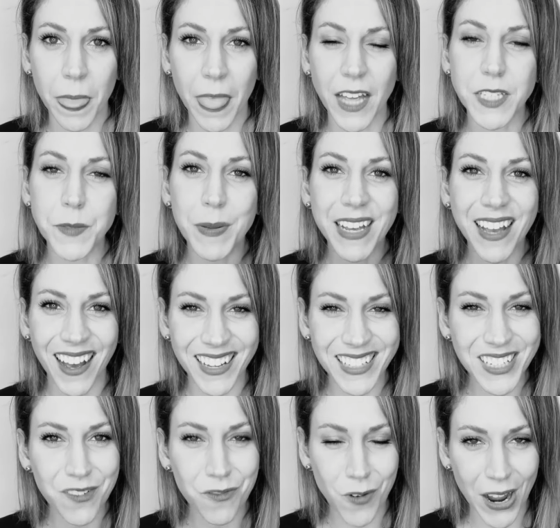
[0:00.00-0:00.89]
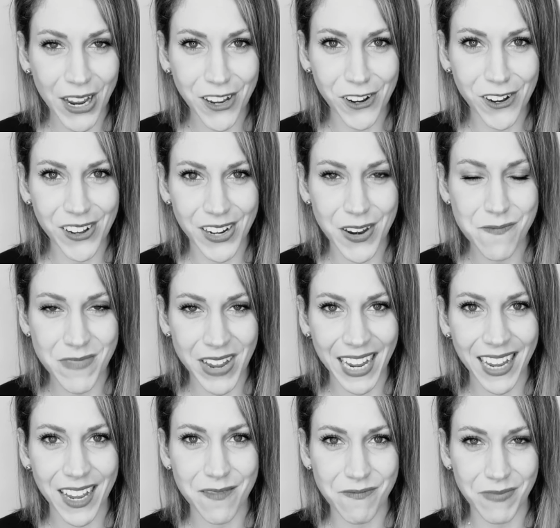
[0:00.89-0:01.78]
it's because of what you're going to
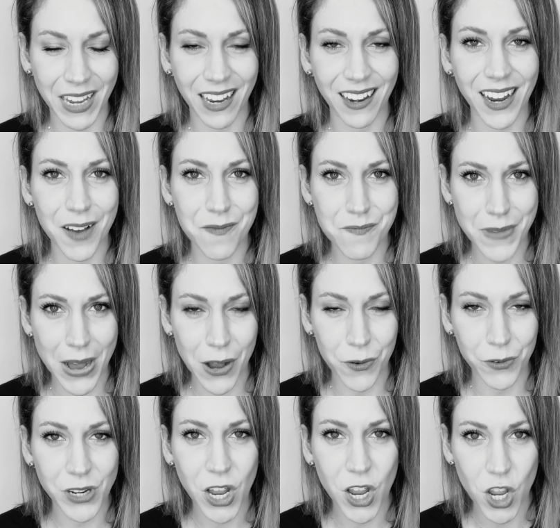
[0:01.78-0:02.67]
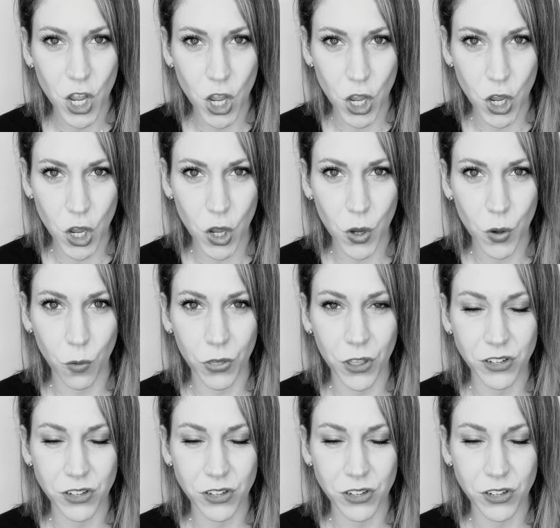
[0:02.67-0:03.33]
make it mean about you.